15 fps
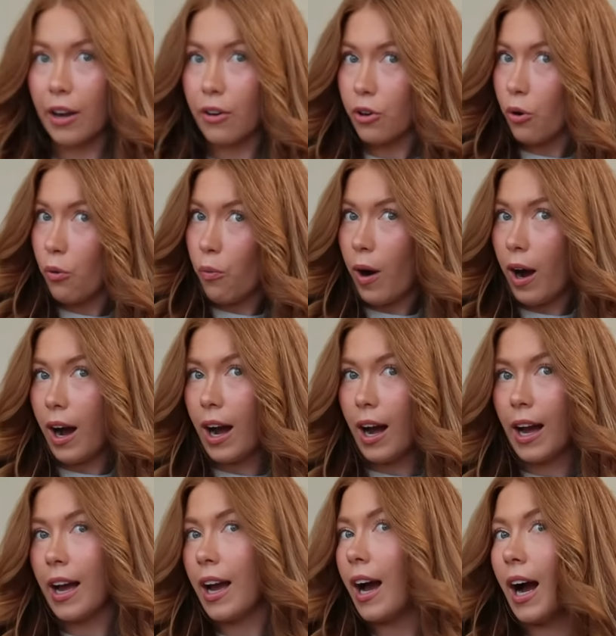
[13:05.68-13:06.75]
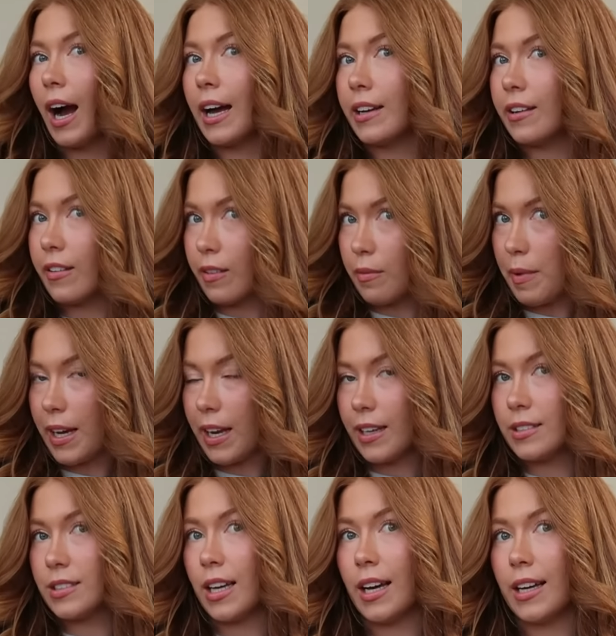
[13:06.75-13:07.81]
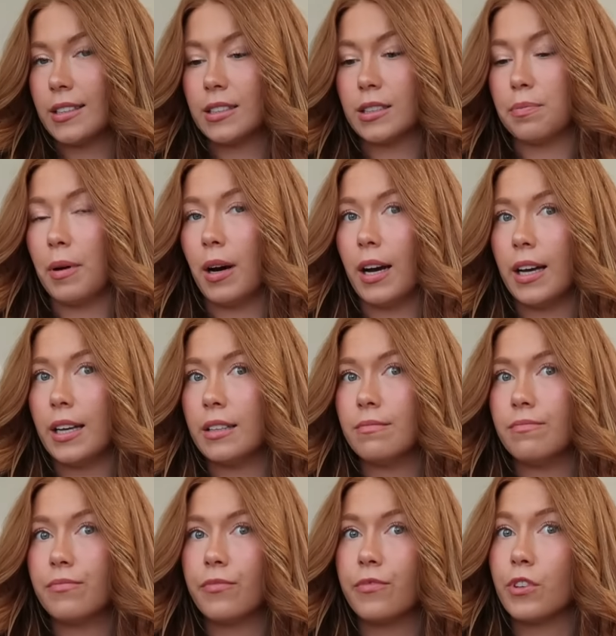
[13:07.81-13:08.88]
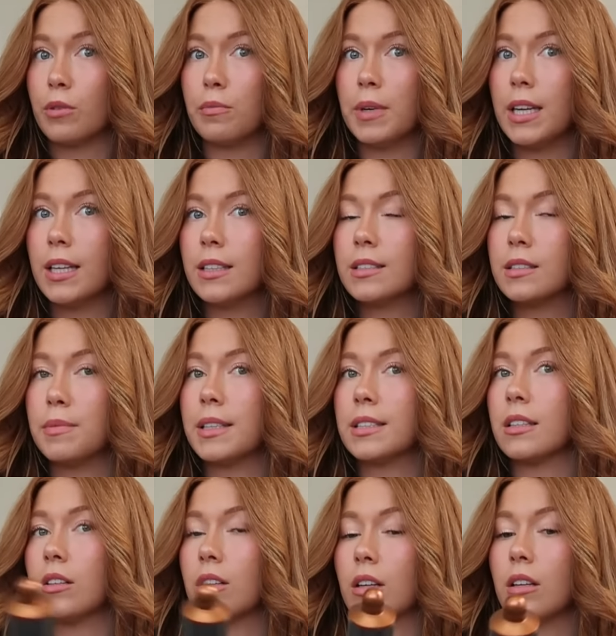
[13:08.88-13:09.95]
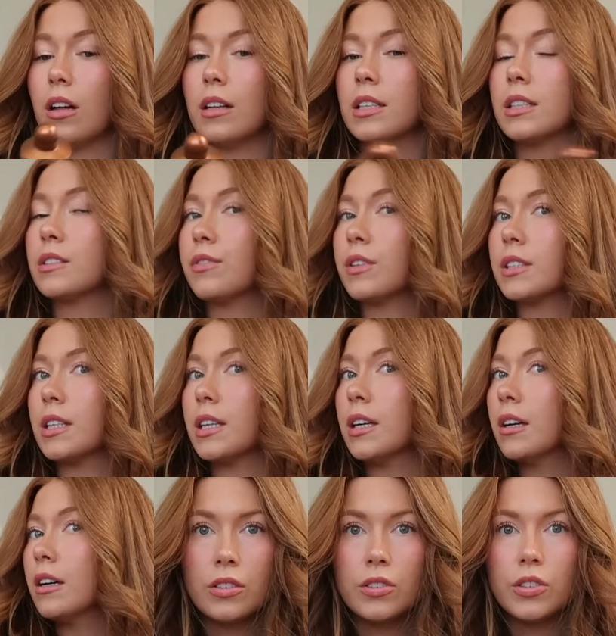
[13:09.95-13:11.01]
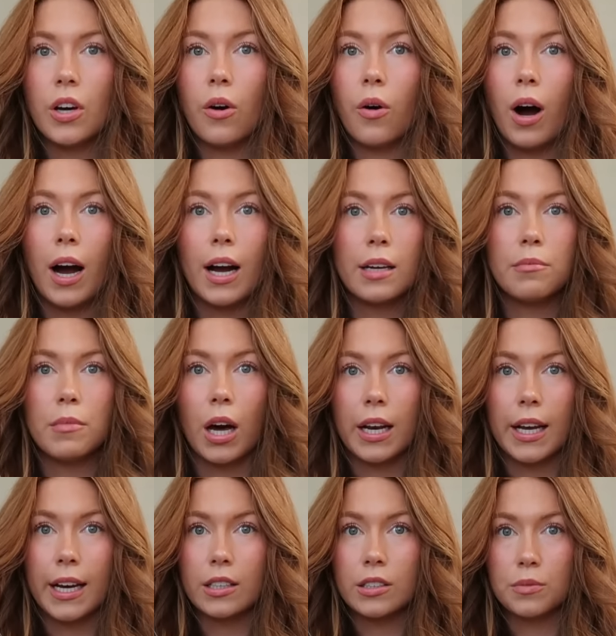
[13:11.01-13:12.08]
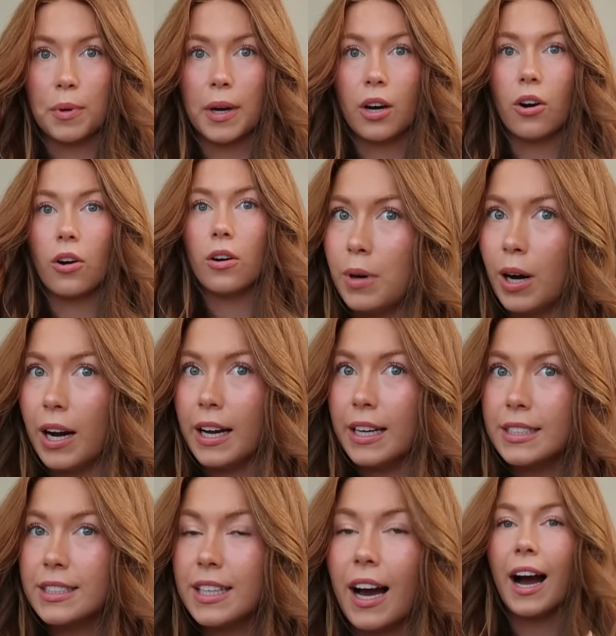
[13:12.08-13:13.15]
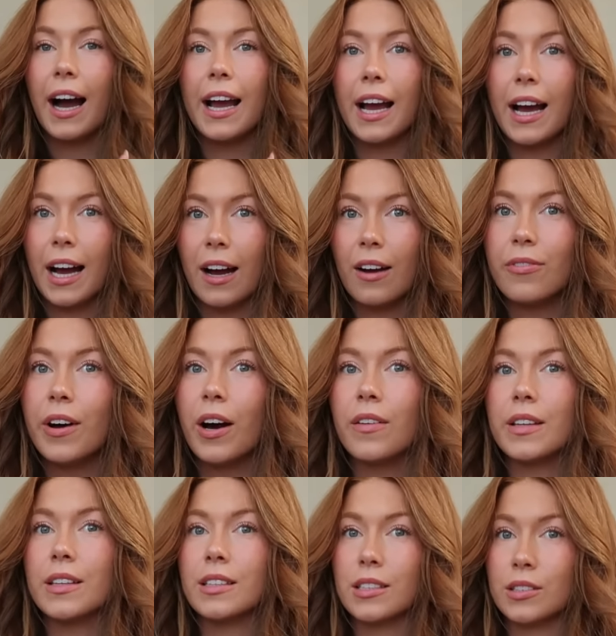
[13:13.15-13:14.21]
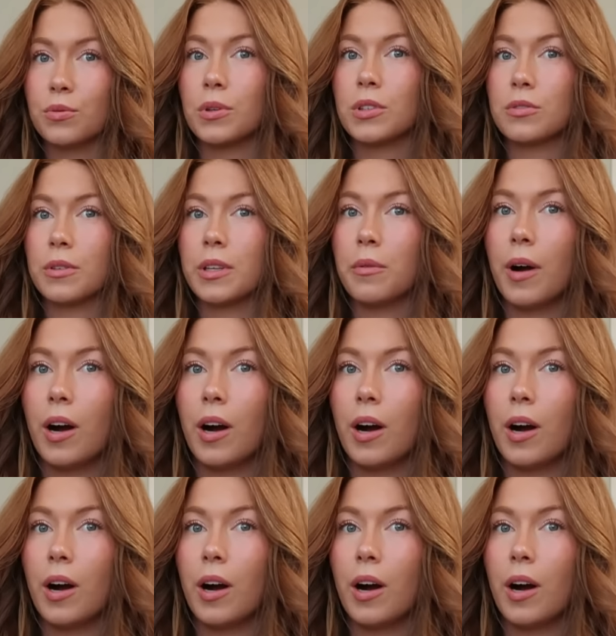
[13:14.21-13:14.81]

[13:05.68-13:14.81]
I don't know why, it doesn't make any sense, but for me, this makes it look a lot less frizzy. So I am not a hairspray girl, but I have found that this works really